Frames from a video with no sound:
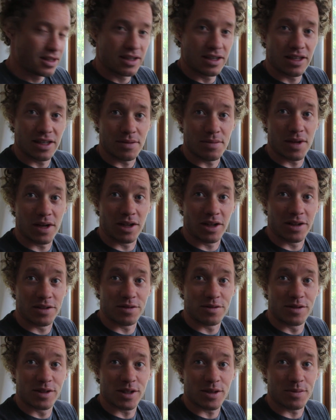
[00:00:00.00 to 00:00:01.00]
in the middle
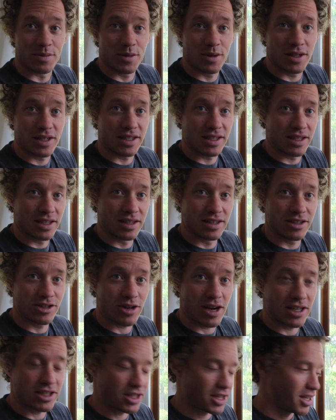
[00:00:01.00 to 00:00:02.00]
of some pretty
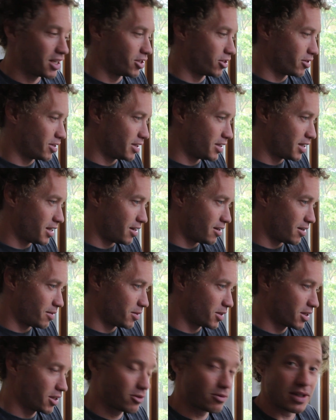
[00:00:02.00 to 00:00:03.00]
tragic injuries here. I'm
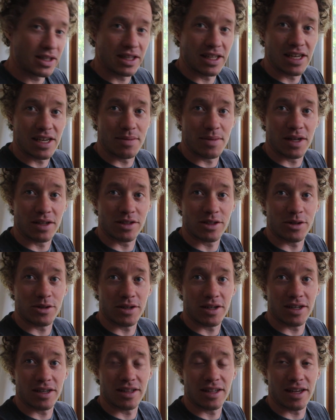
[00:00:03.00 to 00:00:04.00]
just going to read the email to
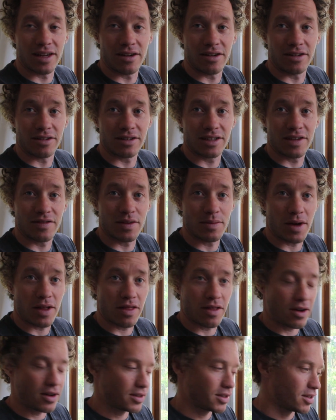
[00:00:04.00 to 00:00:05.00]
you and then I'll give you my
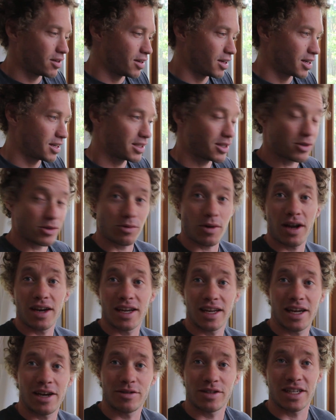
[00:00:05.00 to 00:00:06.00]
thoughts on it, because I was writing
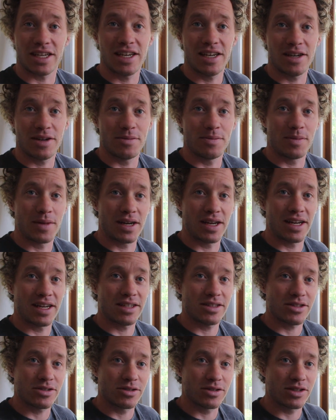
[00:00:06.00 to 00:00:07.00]
it out to him, my
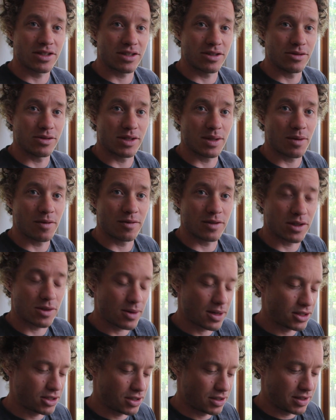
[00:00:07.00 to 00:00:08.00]
answers to some of his
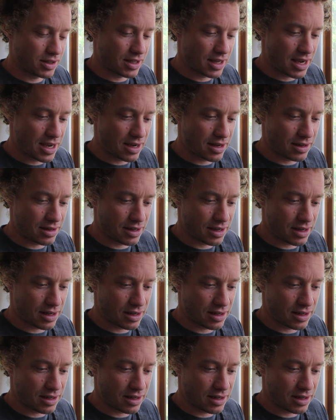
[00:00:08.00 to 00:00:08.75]
questions, and